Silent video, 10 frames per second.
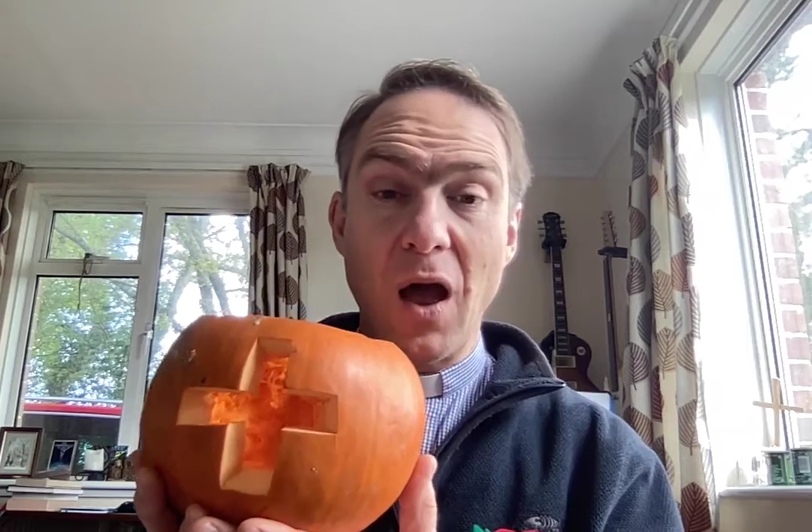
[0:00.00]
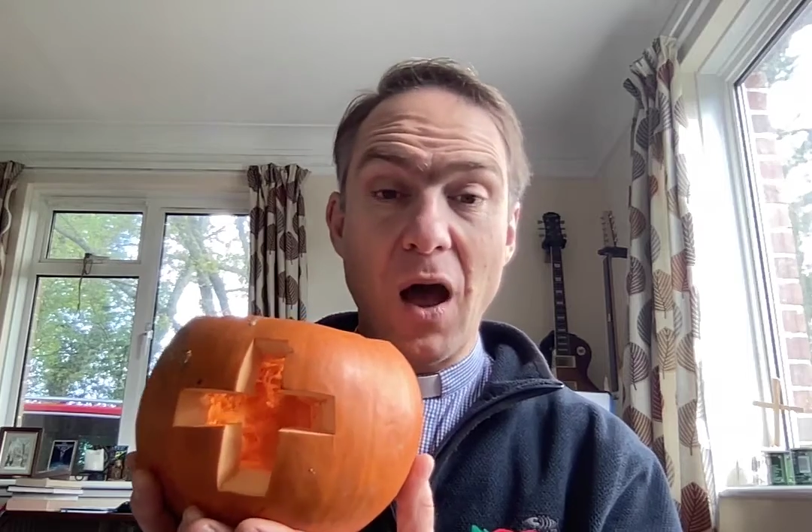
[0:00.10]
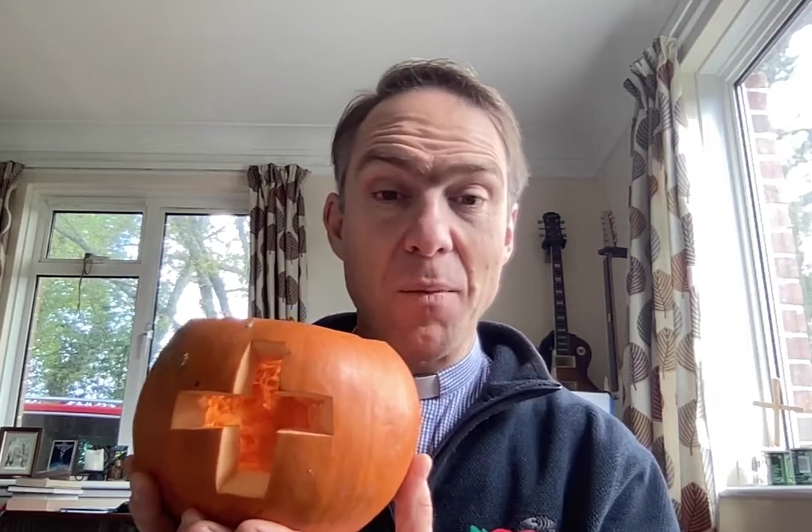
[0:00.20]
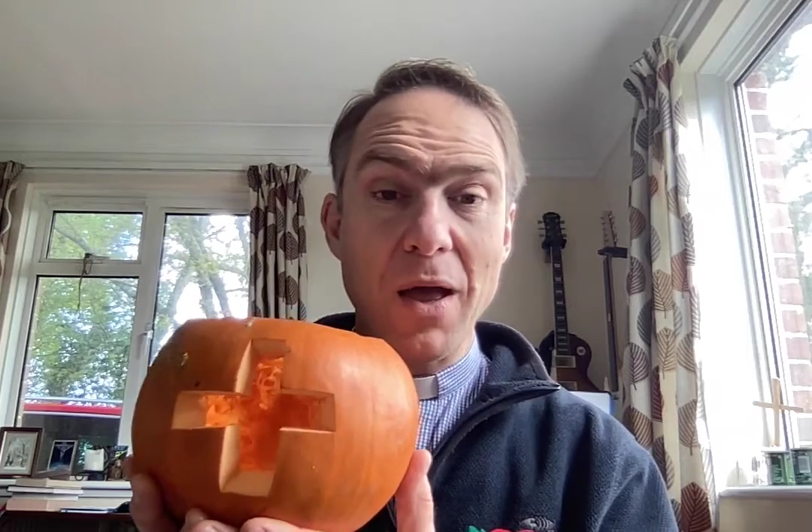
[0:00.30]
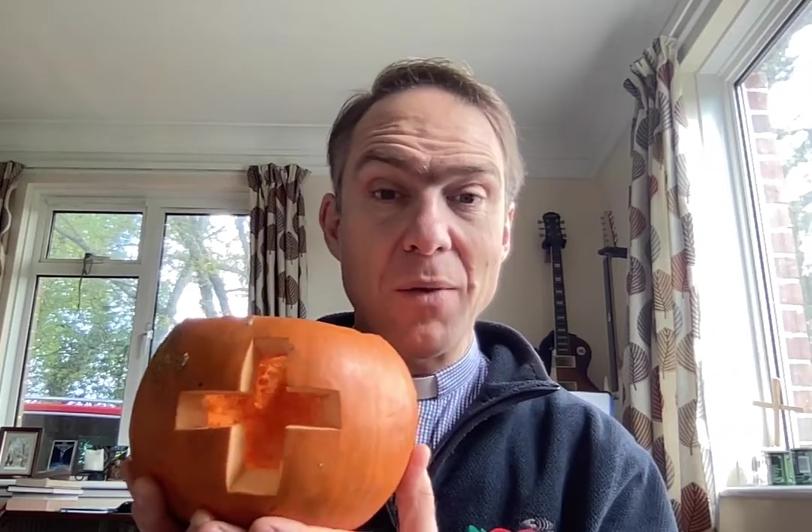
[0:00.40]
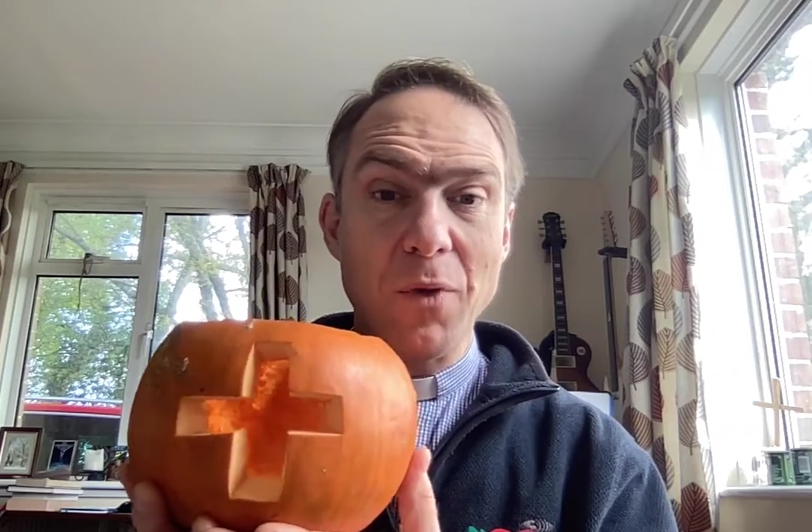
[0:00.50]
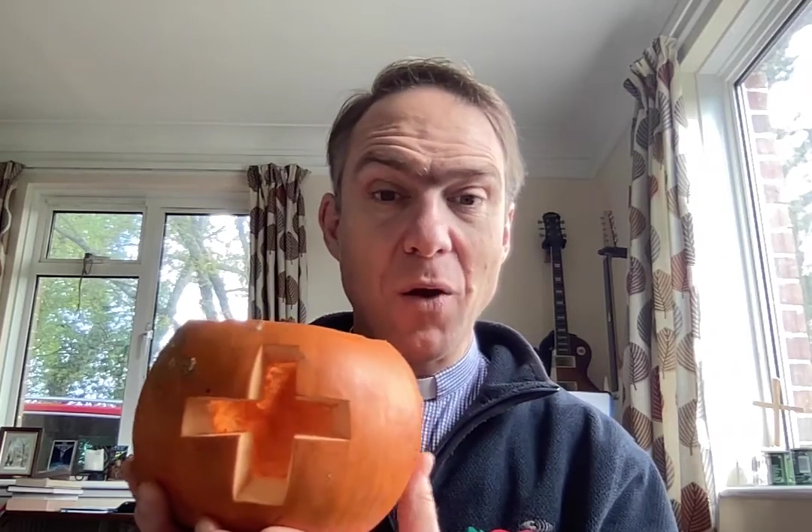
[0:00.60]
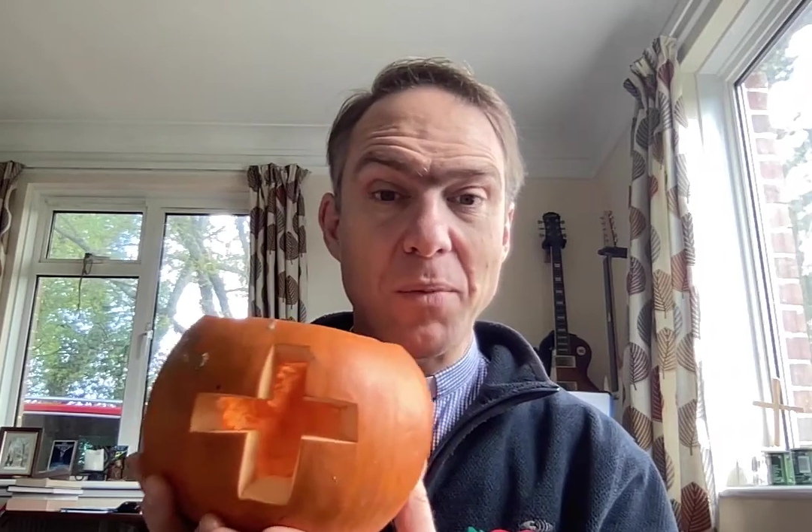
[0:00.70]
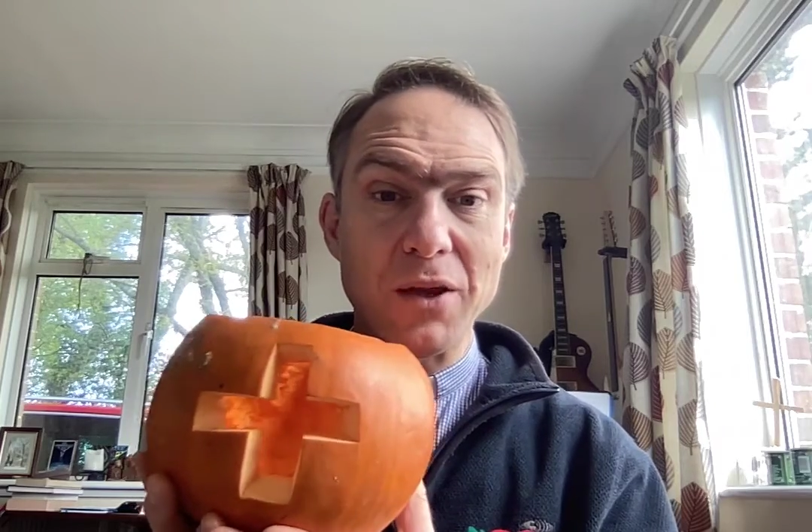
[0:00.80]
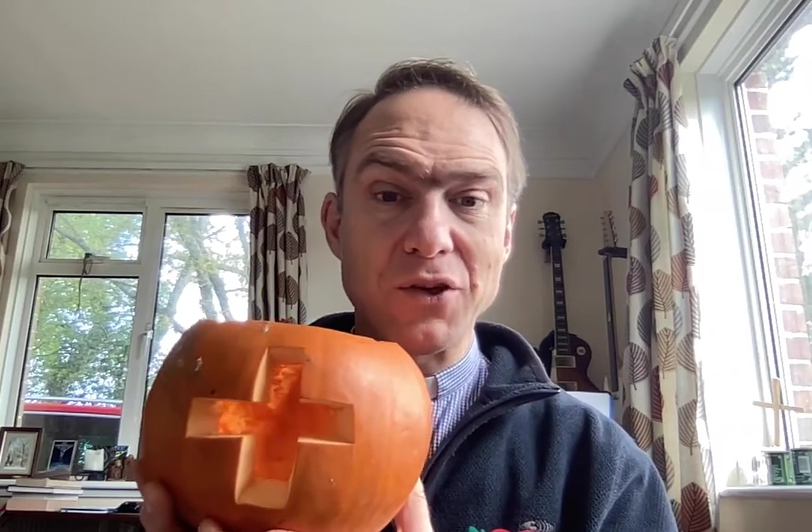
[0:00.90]
Amen.
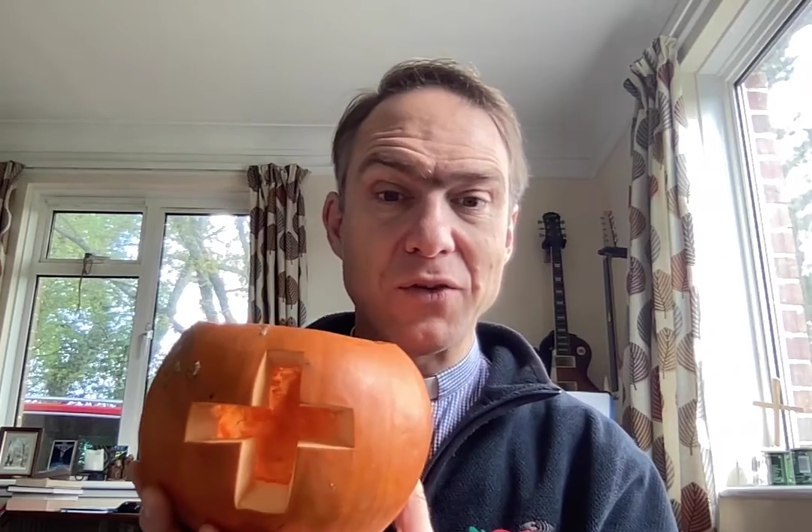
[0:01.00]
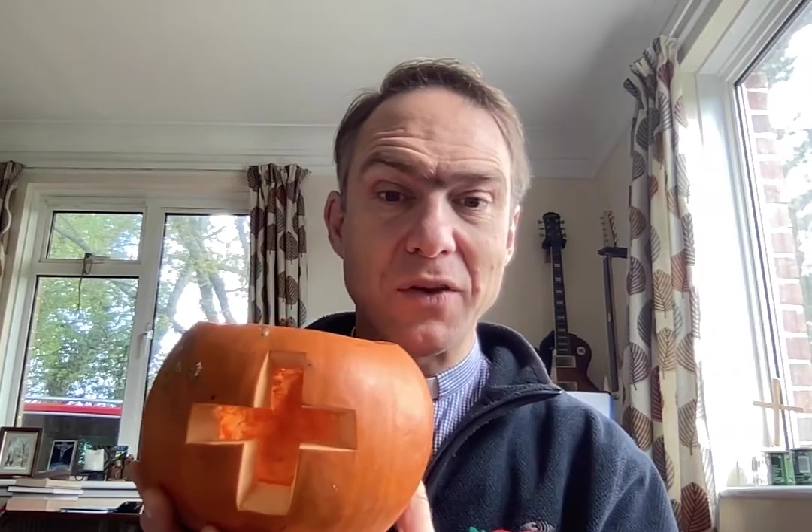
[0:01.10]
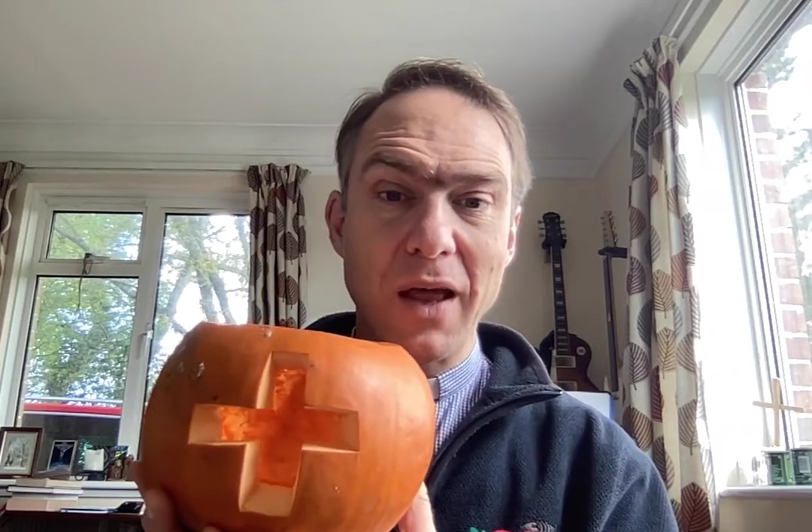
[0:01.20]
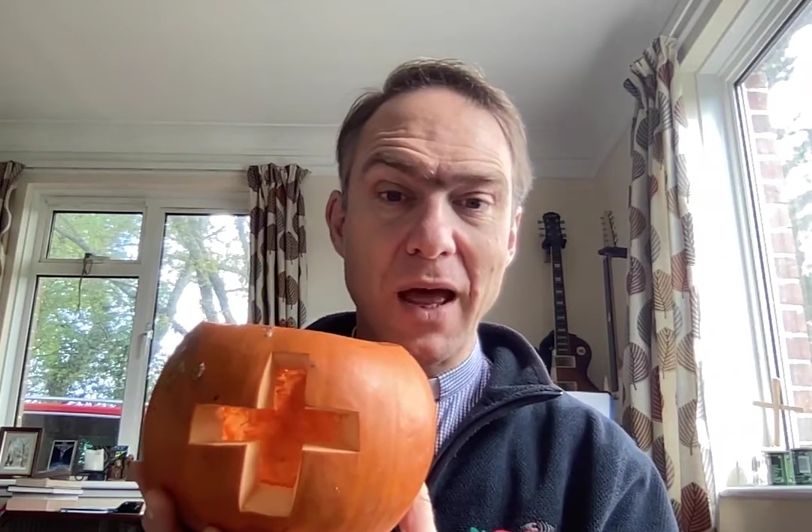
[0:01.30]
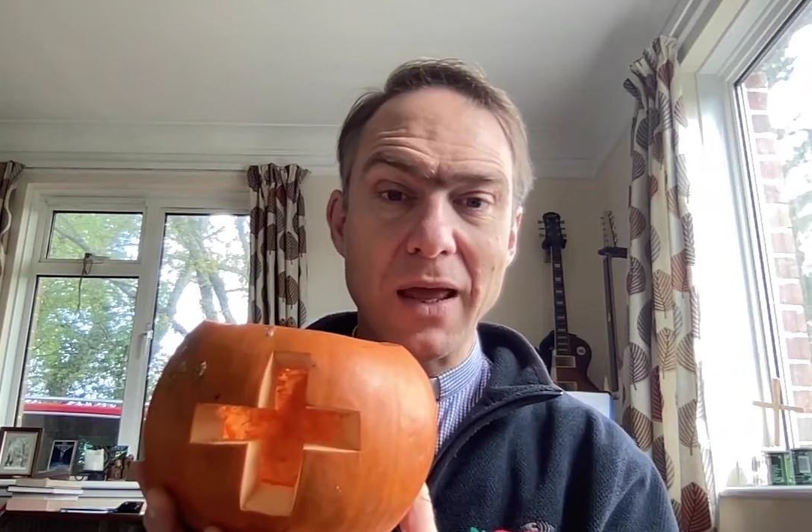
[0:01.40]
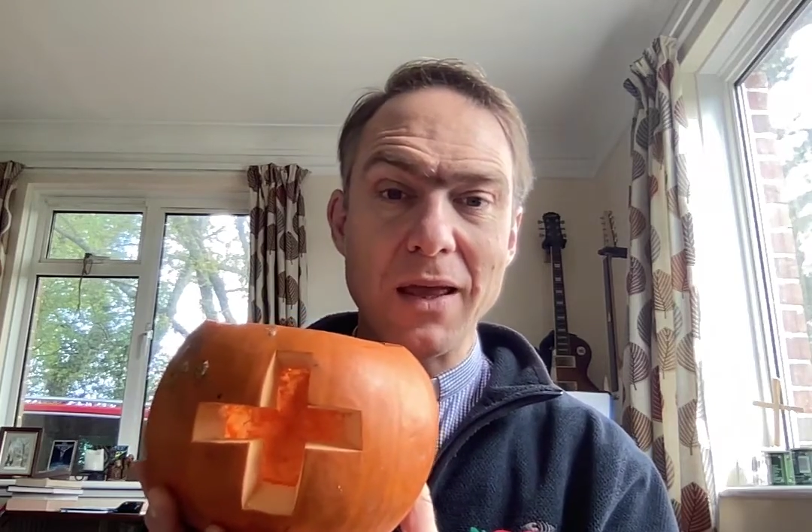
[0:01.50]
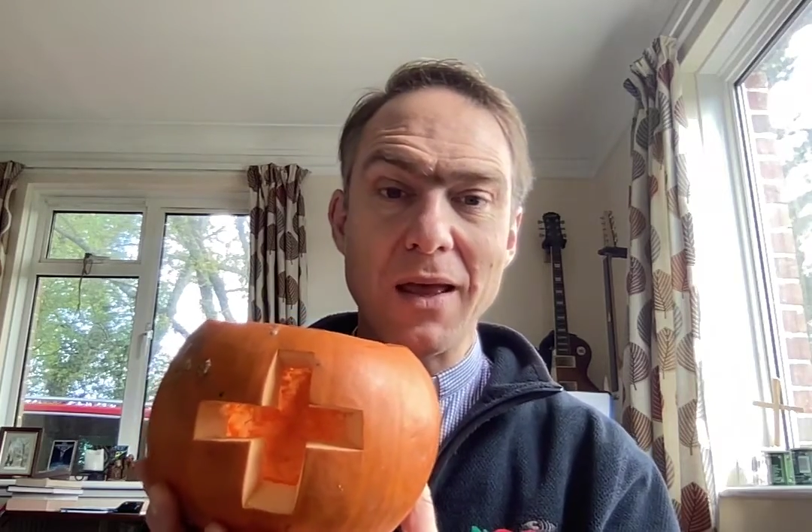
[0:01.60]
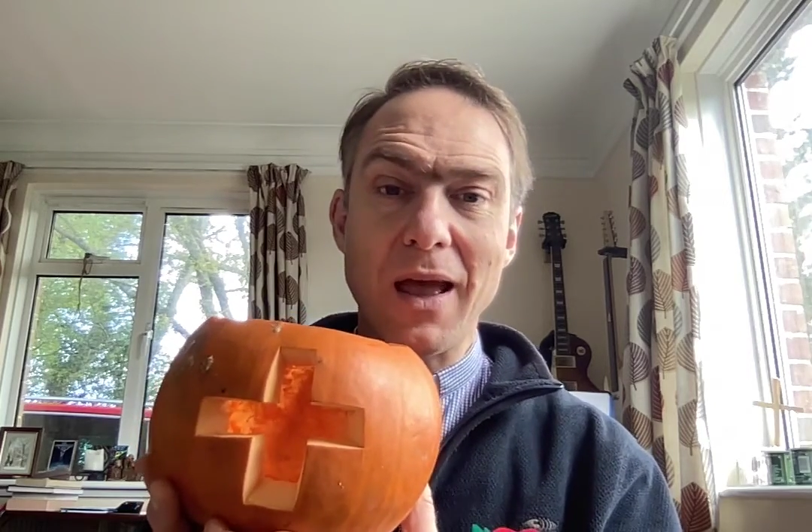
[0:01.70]
Well, bless you today,